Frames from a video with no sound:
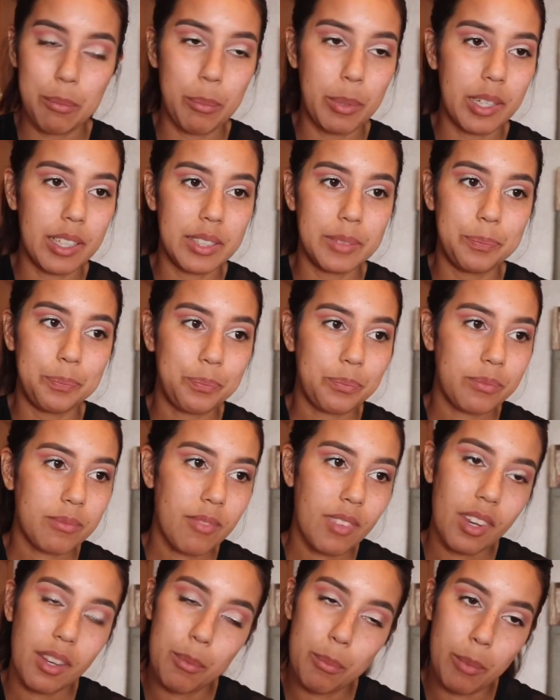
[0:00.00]
But
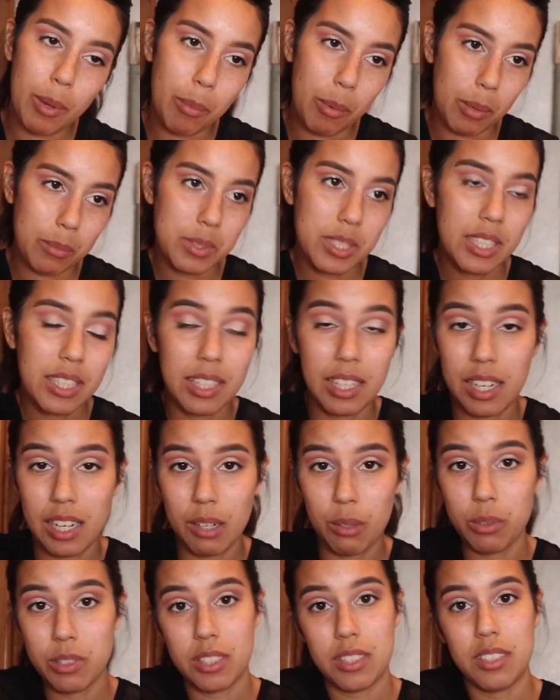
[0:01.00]
my mom said that
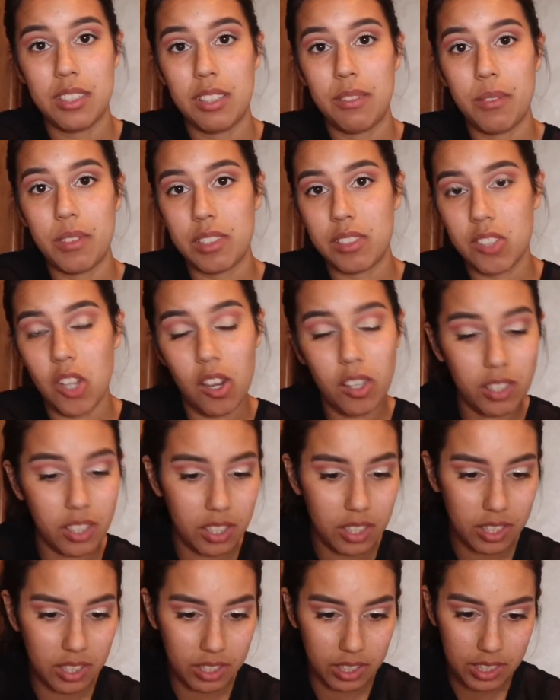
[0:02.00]
I wasn't even
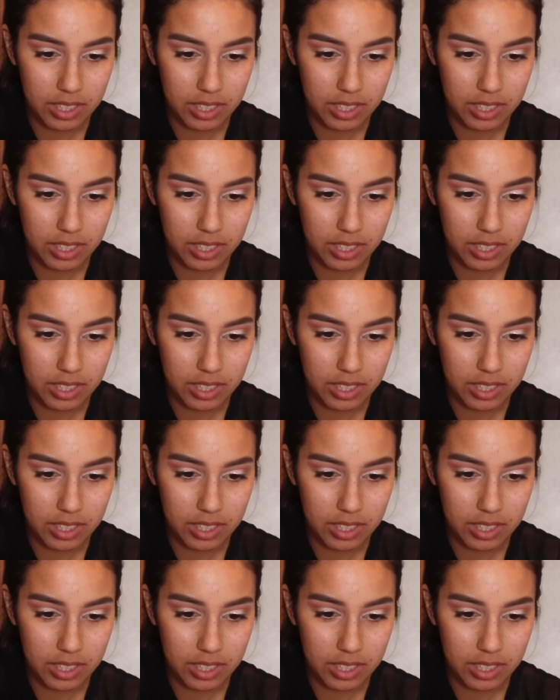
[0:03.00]
talking.